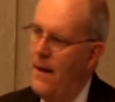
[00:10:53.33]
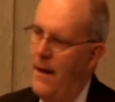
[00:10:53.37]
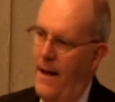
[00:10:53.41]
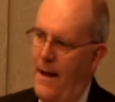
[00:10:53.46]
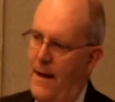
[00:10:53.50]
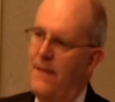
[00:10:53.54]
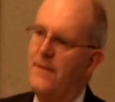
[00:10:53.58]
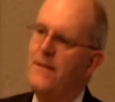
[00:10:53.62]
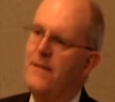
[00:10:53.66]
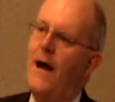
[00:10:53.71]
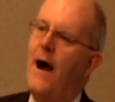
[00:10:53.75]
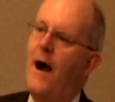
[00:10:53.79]

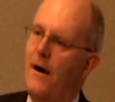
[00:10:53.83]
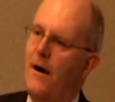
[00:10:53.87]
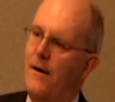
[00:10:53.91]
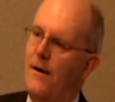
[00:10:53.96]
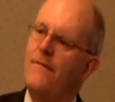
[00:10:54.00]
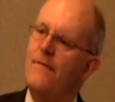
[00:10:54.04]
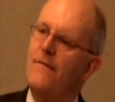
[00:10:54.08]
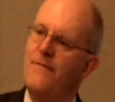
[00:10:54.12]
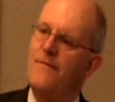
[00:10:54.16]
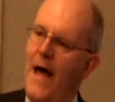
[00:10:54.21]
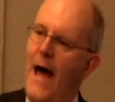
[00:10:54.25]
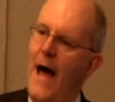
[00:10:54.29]
and at the heart
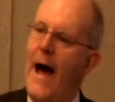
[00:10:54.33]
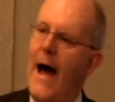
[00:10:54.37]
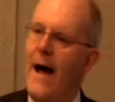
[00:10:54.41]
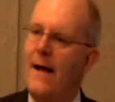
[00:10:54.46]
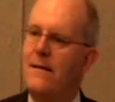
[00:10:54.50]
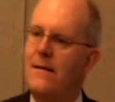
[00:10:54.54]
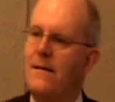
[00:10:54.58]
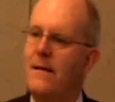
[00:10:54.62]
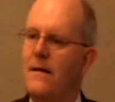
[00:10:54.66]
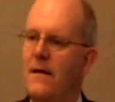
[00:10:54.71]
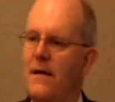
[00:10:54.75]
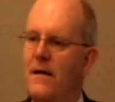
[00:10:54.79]
of
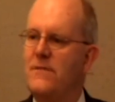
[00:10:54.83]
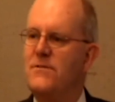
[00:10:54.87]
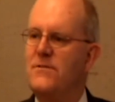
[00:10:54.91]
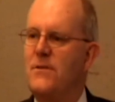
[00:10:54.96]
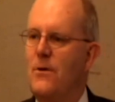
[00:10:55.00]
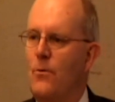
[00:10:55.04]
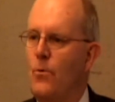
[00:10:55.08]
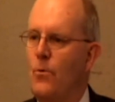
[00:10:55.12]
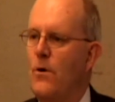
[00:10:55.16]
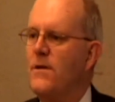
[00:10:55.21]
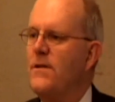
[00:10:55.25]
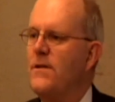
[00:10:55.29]
that is
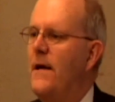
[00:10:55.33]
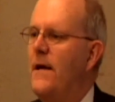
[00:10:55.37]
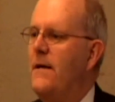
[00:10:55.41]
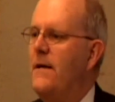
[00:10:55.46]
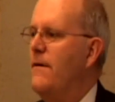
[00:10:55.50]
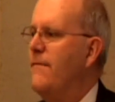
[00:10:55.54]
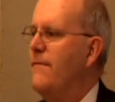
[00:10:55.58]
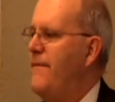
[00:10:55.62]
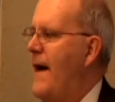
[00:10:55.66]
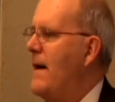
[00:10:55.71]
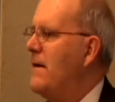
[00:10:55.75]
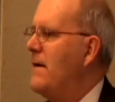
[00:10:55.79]
the work that
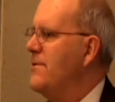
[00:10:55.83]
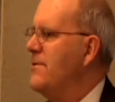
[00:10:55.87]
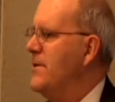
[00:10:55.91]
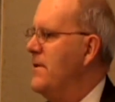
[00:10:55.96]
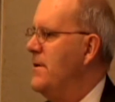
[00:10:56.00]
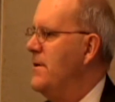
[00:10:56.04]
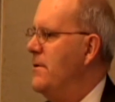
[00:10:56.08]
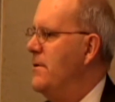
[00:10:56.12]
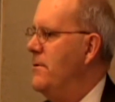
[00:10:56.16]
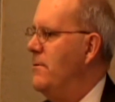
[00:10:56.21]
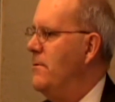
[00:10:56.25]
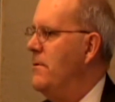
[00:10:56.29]
your faculty
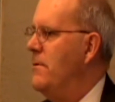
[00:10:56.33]
do.